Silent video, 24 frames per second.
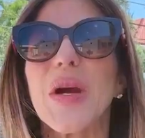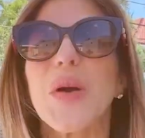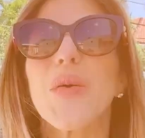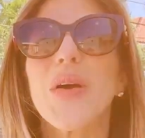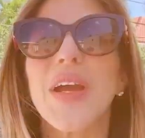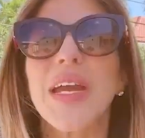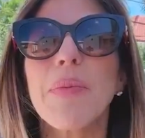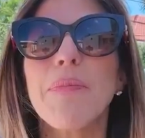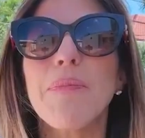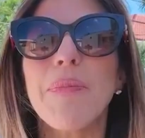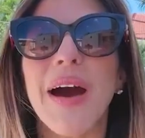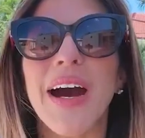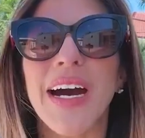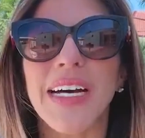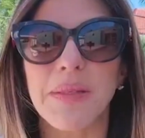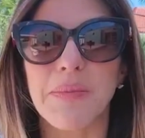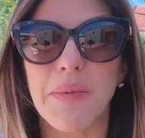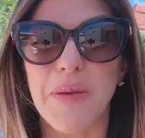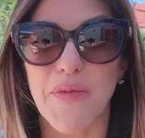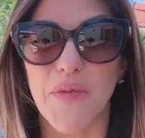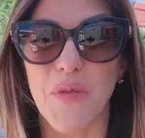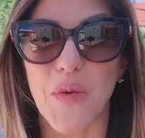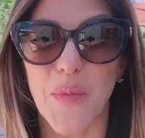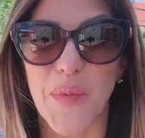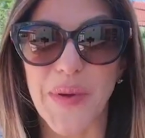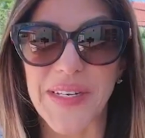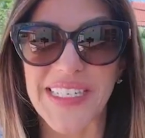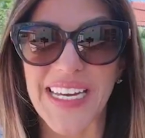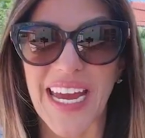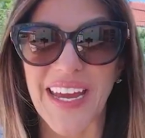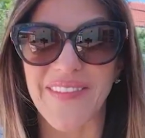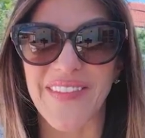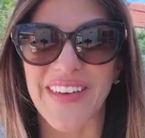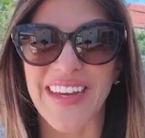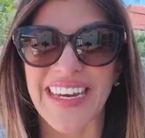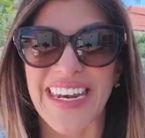Quick pause before we
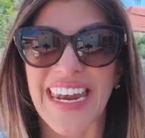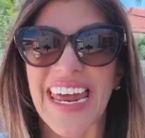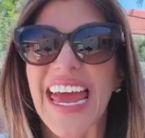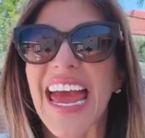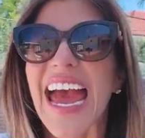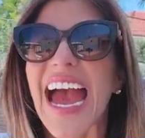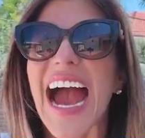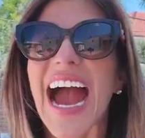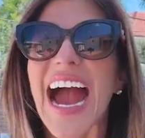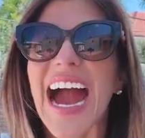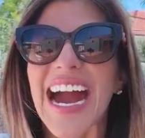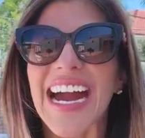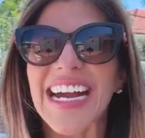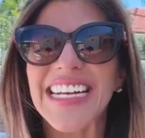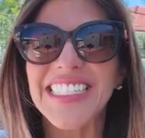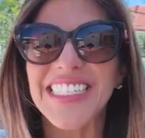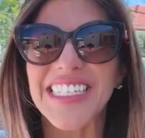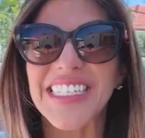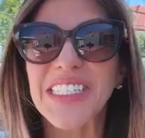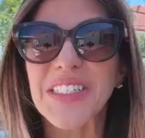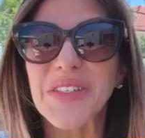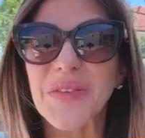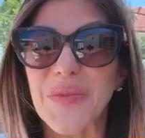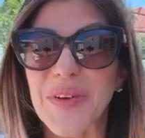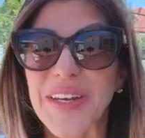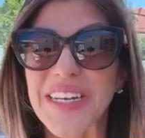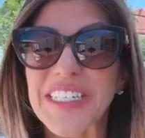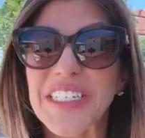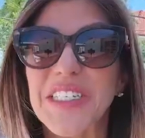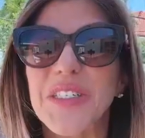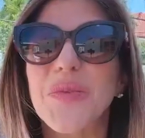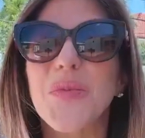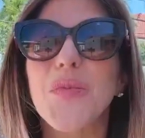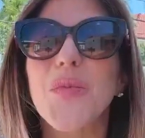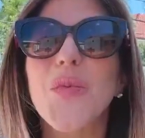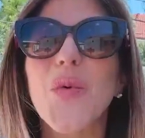dive in. I just
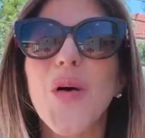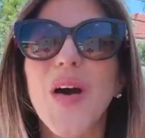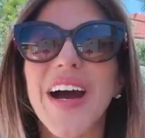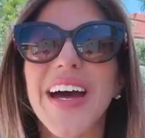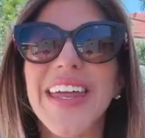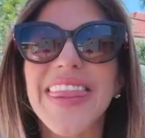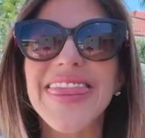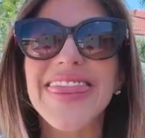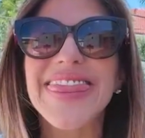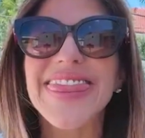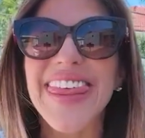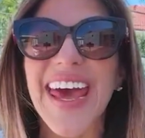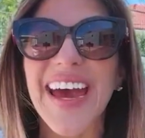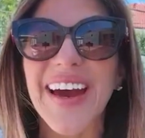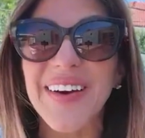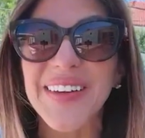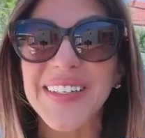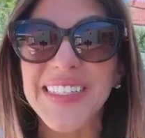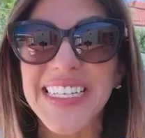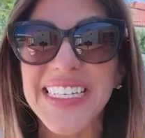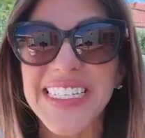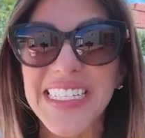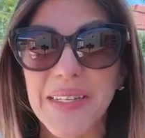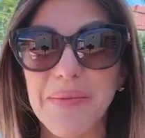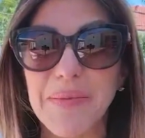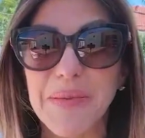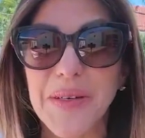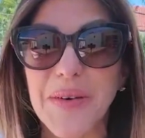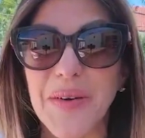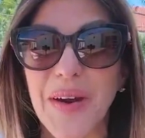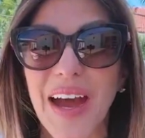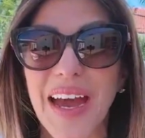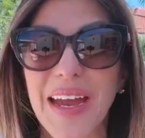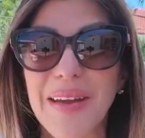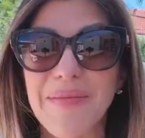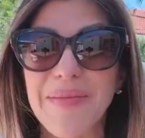reached 1,000
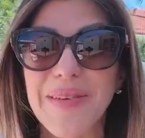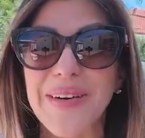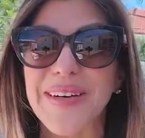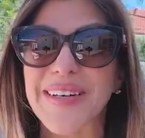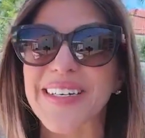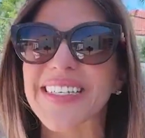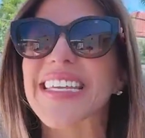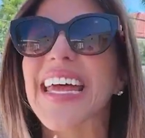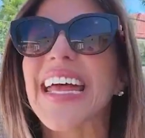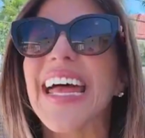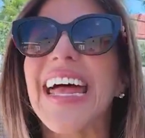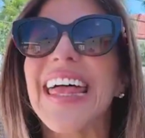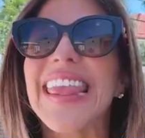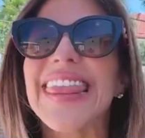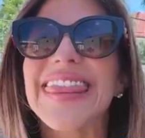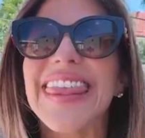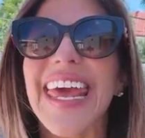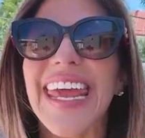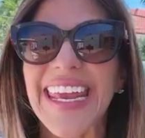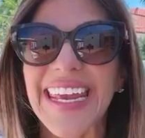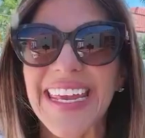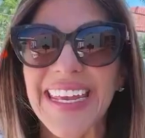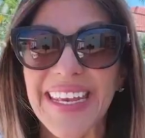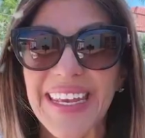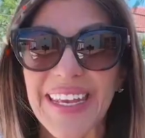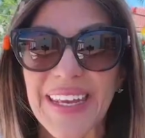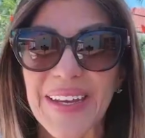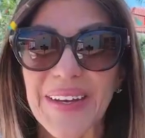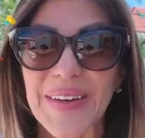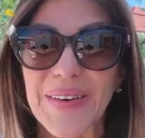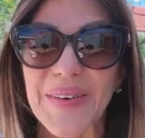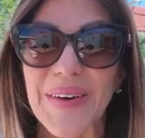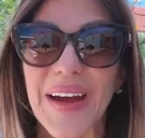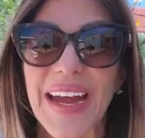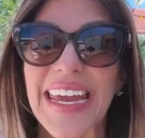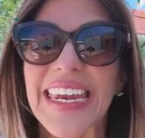subscribers. Thank
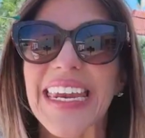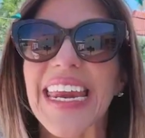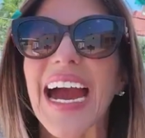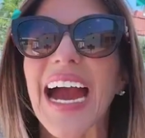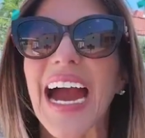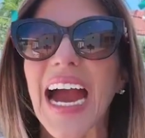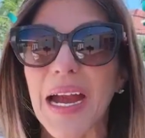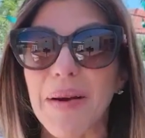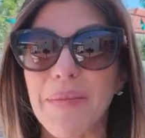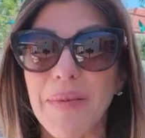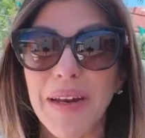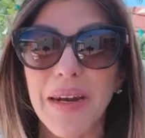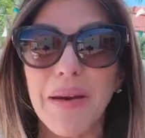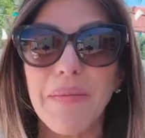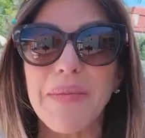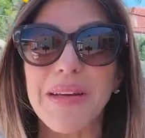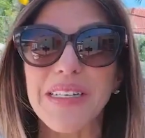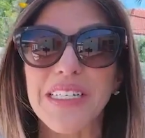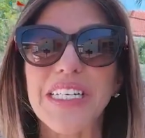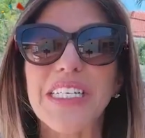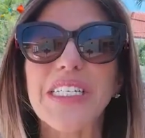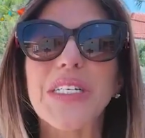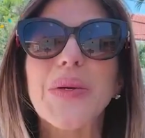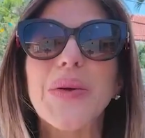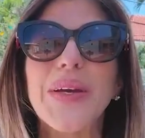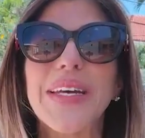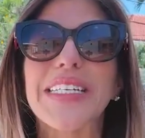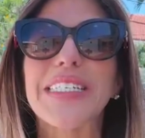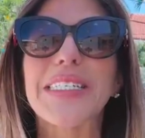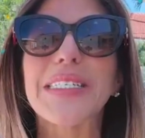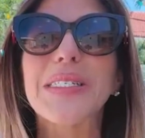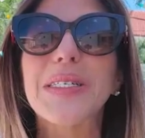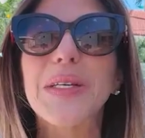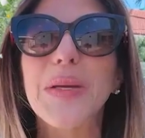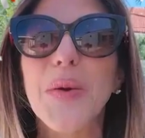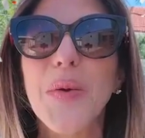you. And I'm on a mission to hit
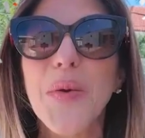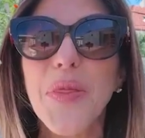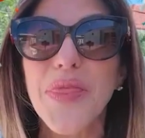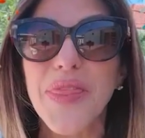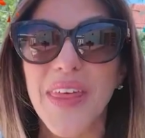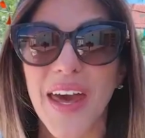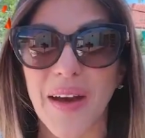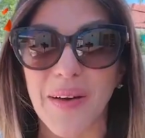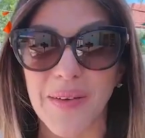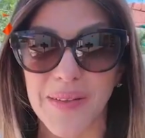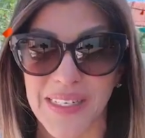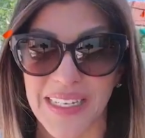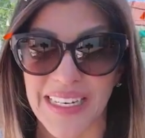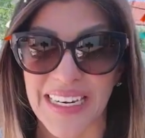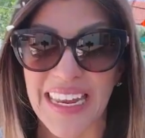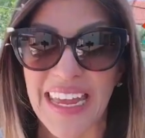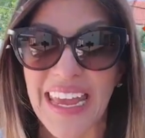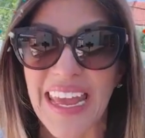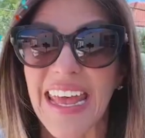2,000.